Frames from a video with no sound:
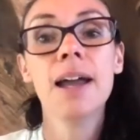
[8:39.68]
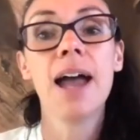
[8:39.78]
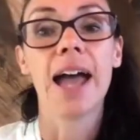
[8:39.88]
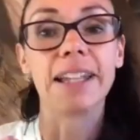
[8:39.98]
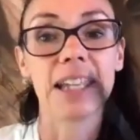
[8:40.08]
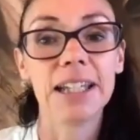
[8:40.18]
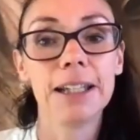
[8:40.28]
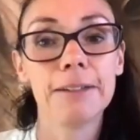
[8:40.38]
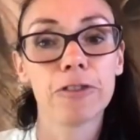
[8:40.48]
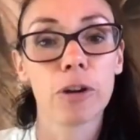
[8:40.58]
and
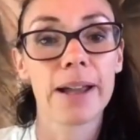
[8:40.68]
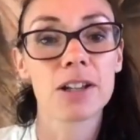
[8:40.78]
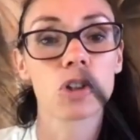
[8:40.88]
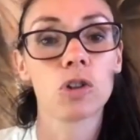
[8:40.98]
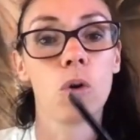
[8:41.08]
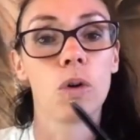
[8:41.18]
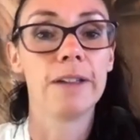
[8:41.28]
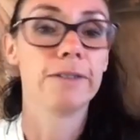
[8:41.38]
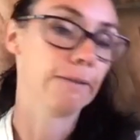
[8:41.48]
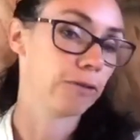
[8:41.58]
kidney inflammation or
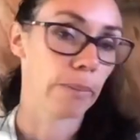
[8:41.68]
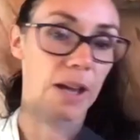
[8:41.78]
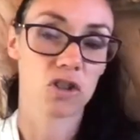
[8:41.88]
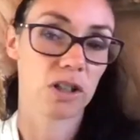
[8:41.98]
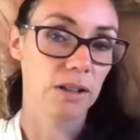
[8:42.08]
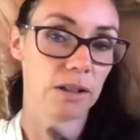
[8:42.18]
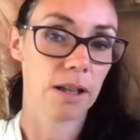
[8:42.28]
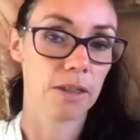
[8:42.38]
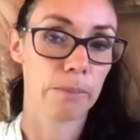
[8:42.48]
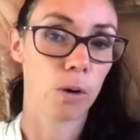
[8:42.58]
even inflammation in
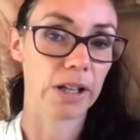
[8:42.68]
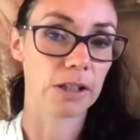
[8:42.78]
the body.